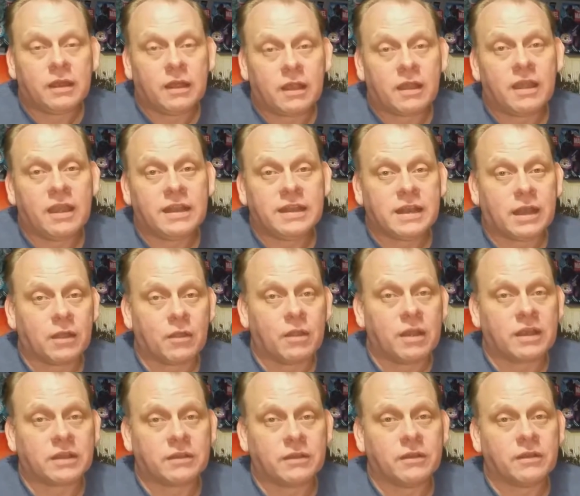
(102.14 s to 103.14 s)
All right,
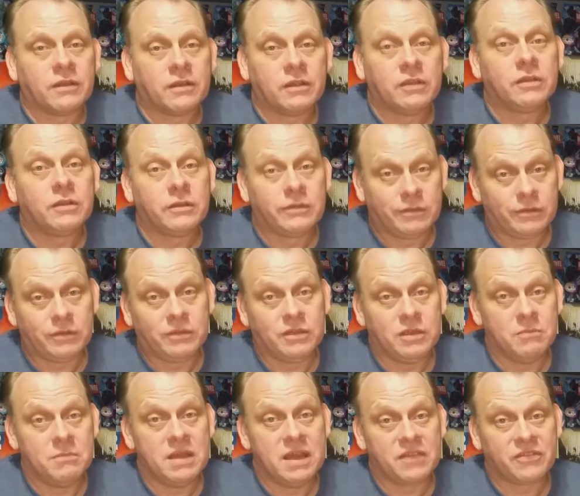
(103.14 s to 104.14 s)
director,
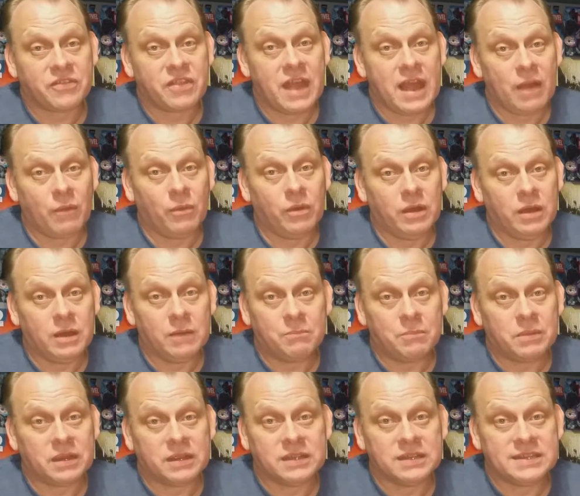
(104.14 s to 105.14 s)
you messed that one
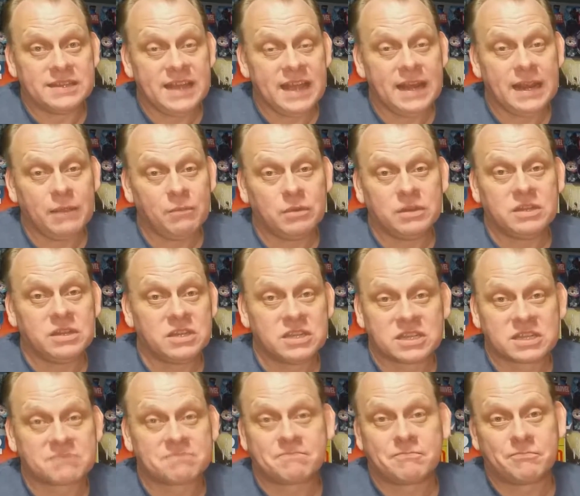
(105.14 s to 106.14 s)
up because Danny would have
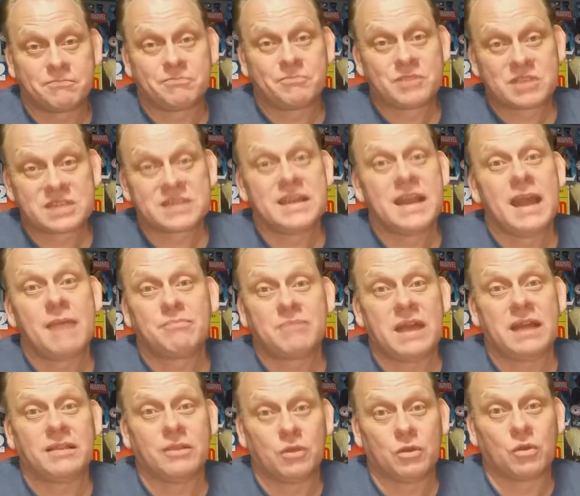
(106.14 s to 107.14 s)
just snapped
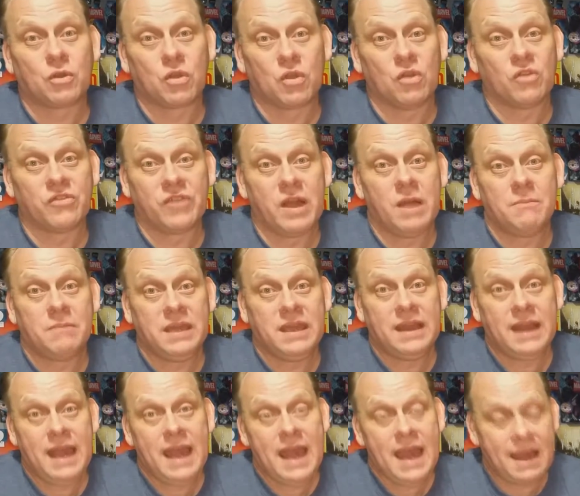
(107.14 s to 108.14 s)
that little girl zombie
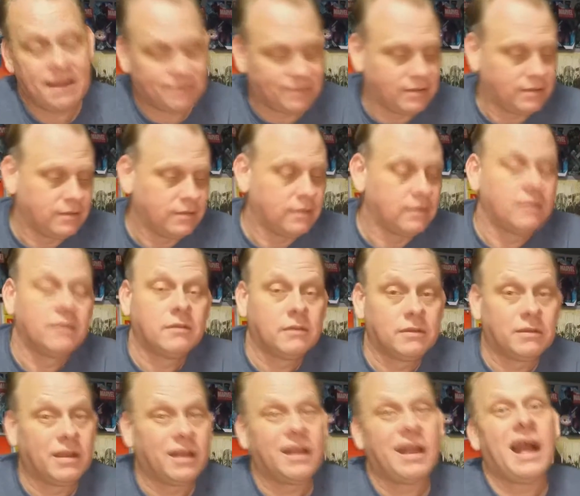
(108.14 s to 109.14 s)
in half.
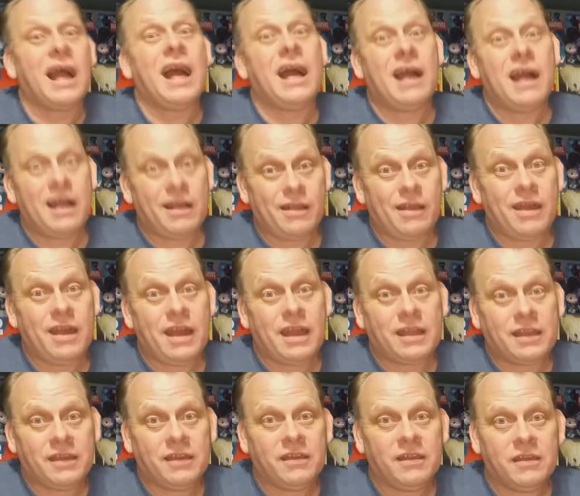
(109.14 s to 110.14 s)

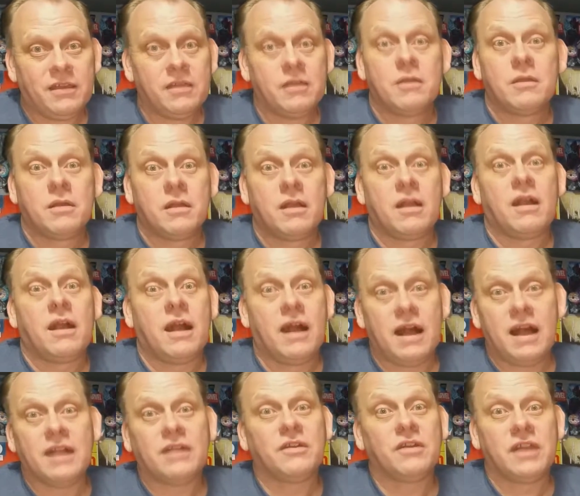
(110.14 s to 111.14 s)
Heck,
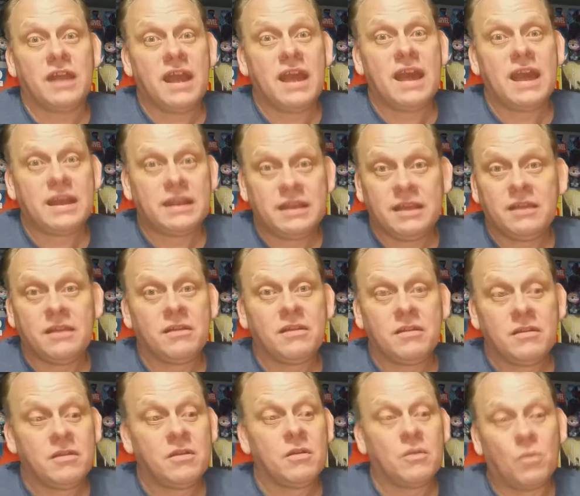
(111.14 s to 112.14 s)
I could have had
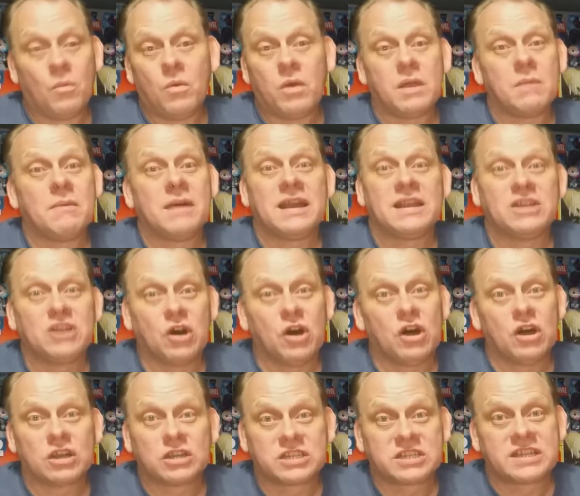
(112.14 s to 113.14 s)
one of my
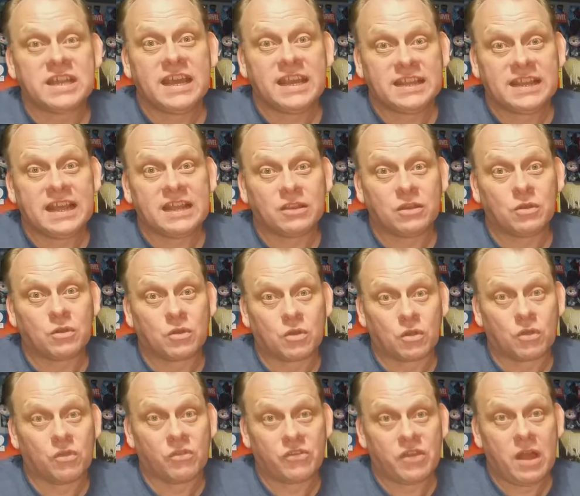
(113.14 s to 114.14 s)
dogs take that little
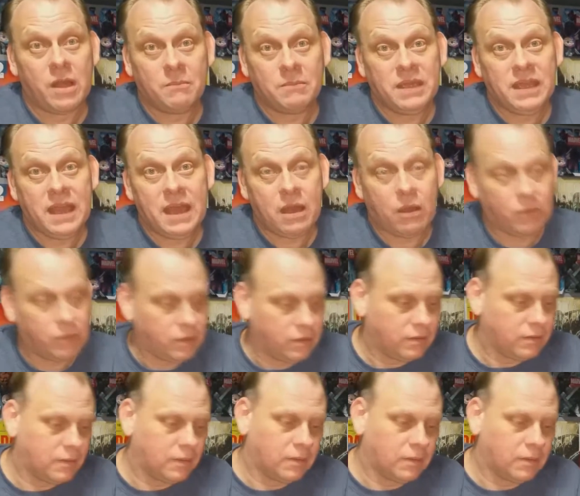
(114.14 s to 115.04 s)
girl zombie out.